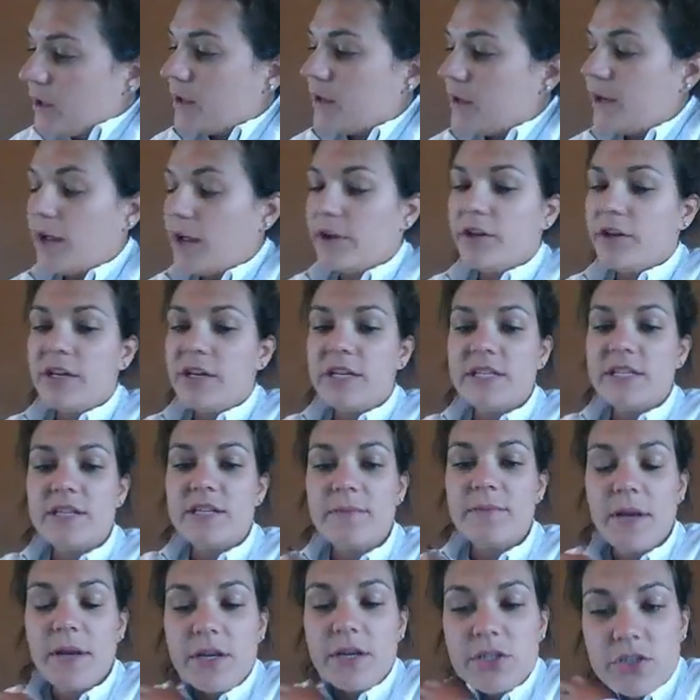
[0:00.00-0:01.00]
Now you need
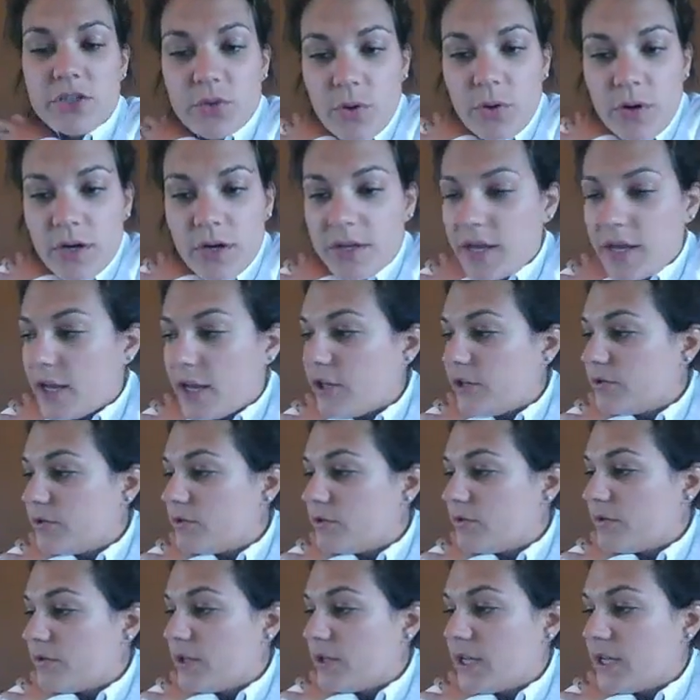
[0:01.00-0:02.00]
to make sure that you
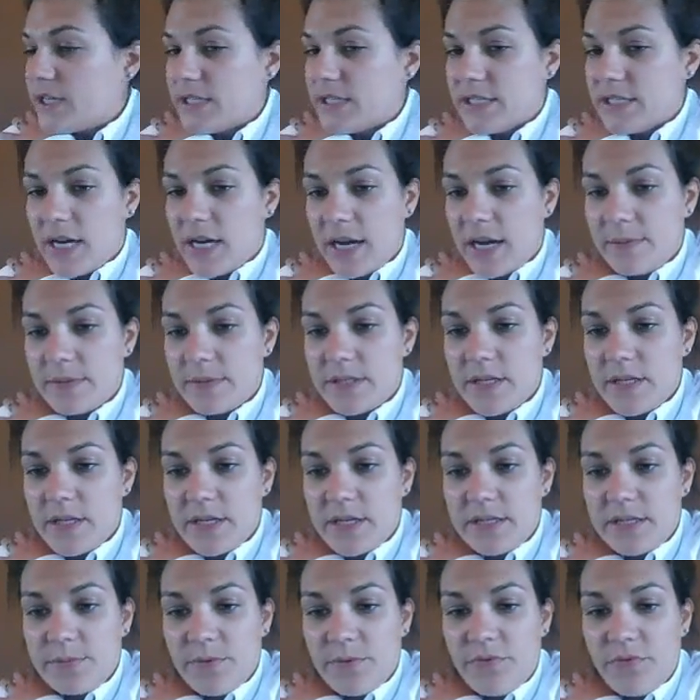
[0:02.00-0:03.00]
do this times
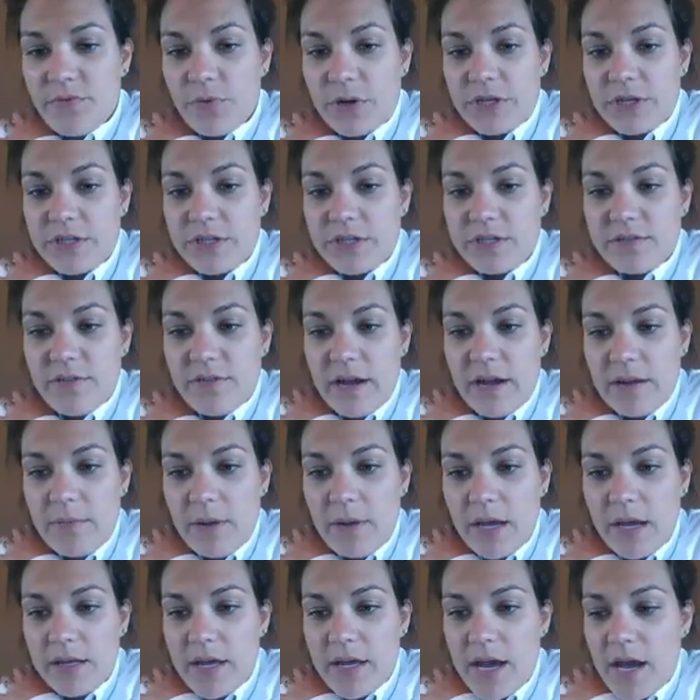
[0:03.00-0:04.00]
this before you divide
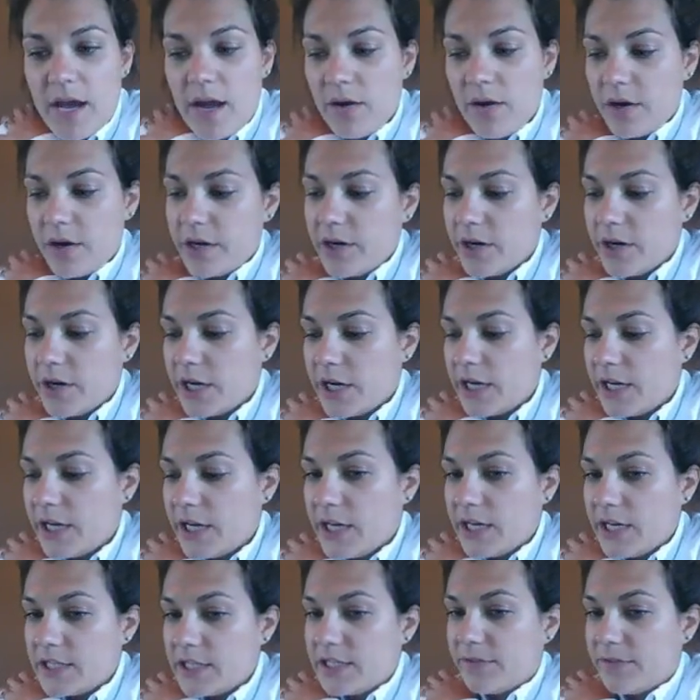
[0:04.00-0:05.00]
by that, or you're going to
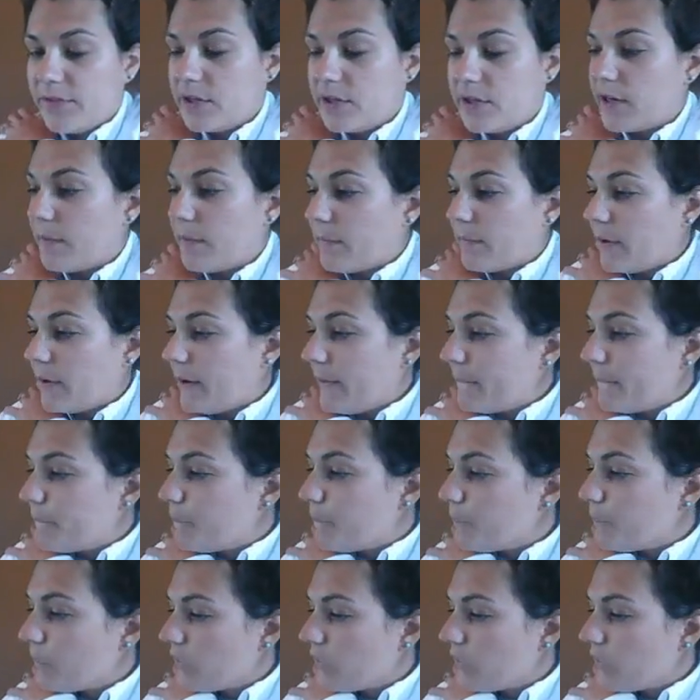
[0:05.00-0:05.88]
get a different number.